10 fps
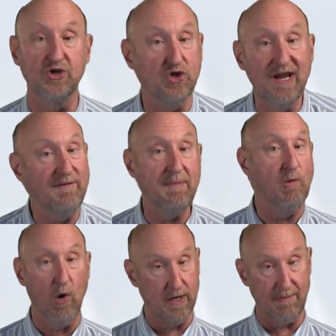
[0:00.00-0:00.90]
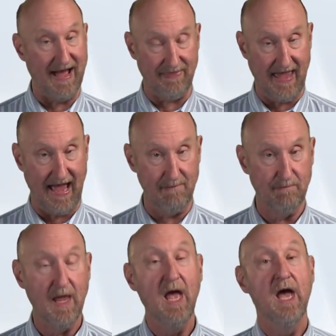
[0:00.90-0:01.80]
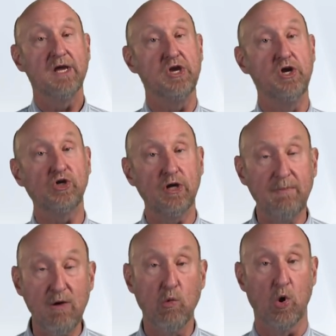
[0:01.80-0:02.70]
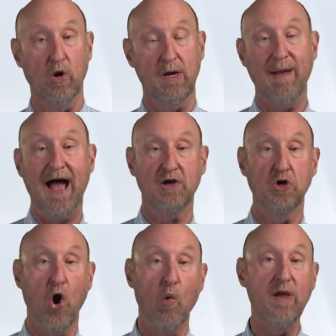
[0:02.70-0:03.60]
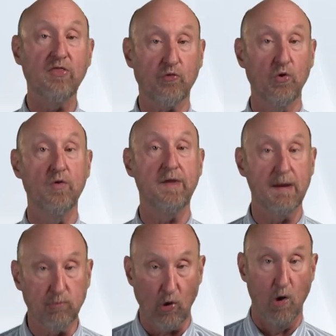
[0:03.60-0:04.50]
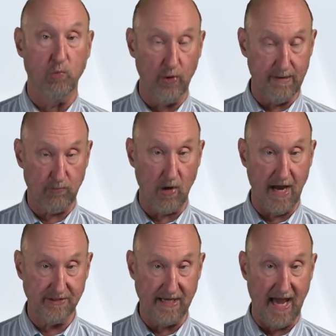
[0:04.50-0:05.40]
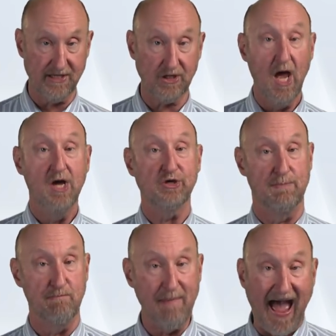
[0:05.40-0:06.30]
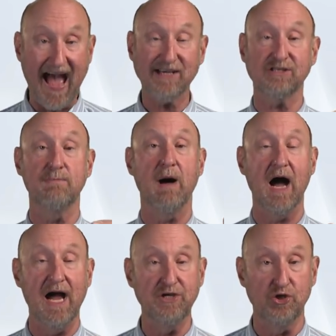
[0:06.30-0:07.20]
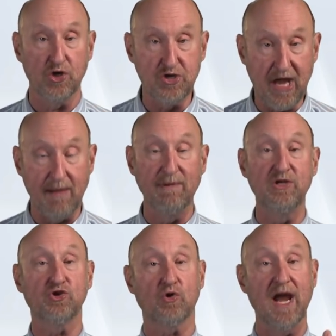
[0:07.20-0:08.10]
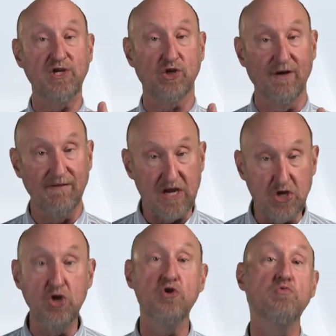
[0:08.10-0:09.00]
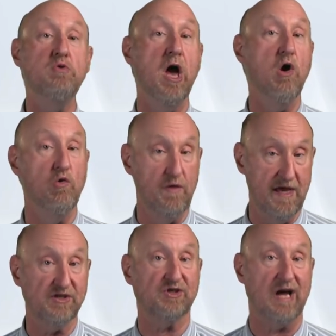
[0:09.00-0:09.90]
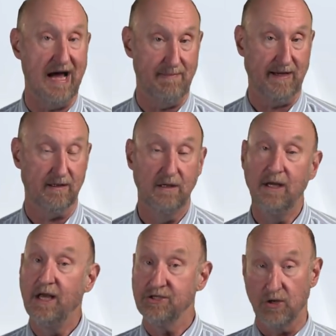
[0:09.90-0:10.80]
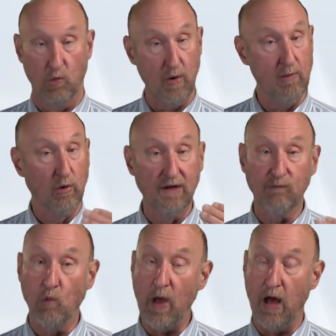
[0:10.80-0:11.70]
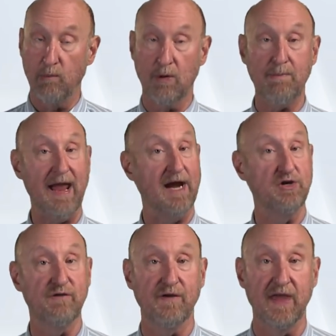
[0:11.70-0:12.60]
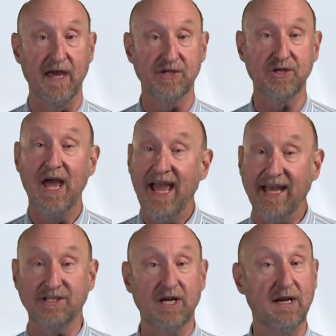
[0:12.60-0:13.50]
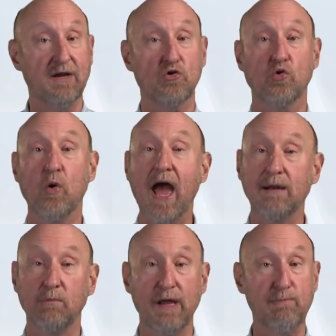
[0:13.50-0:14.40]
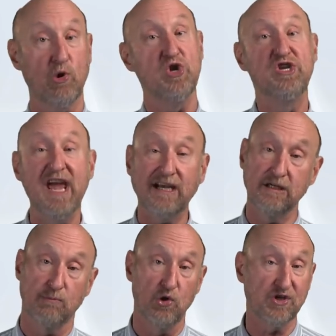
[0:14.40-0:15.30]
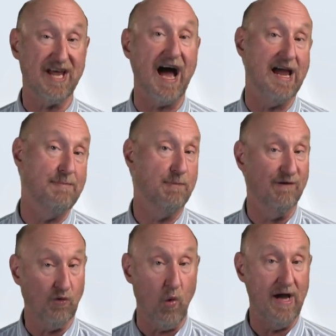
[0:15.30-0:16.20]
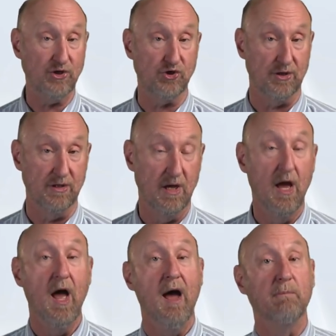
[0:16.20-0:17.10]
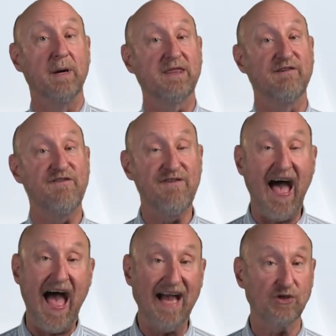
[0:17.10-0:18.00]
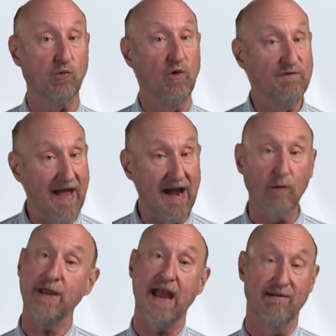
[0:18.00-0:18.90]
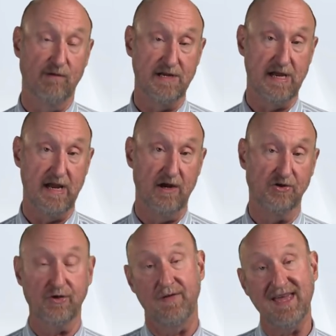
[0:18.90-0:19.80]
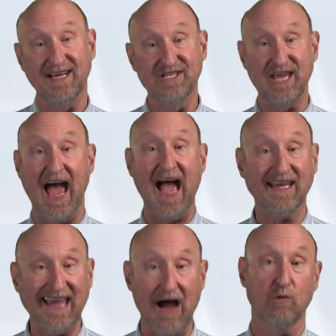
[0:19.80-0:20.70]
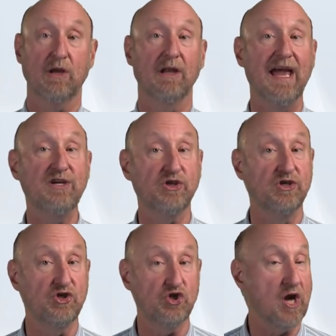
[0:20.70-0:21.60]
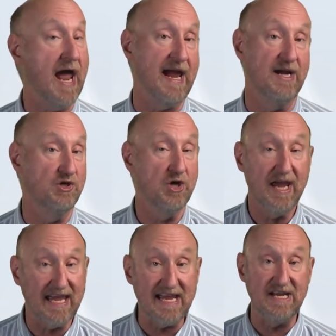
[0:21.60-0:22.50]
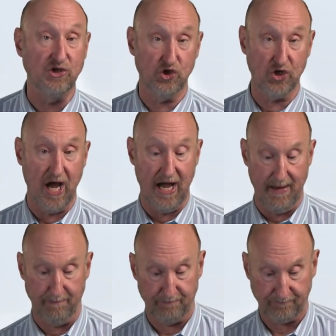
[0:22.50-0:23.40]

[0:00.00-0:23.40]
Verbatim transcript: You shouldn't even be worried about that. You should be worried about going through the appropriate process to maximize your demonstration of that you know this topic. So we will have well prepared you for this. It's an incredibly predictable type of question. But the facts will vary every year, so the exact calculations change each time.